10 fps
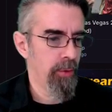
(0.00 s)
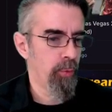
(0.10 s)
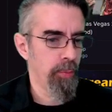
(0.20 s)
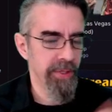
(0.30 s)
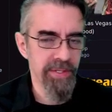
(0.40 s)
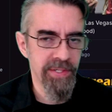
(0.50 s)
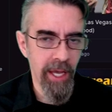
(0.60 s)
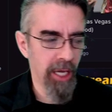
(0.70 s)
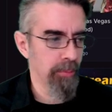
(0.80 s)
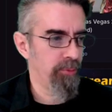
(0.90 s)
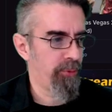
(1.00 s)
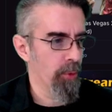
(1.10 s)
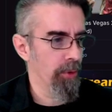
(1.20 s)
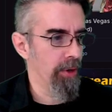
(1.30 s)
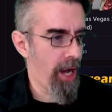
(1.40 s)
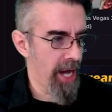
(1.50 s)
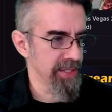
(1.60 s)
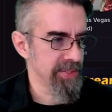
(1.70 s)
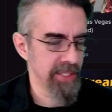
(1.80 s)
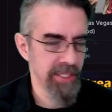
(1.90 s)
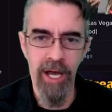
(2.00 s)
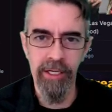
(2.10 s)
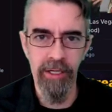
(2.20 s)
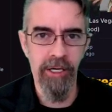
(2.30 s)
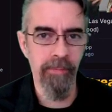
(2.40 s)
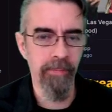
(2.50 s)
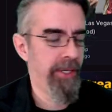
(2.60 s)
will be the same for Odysee.com.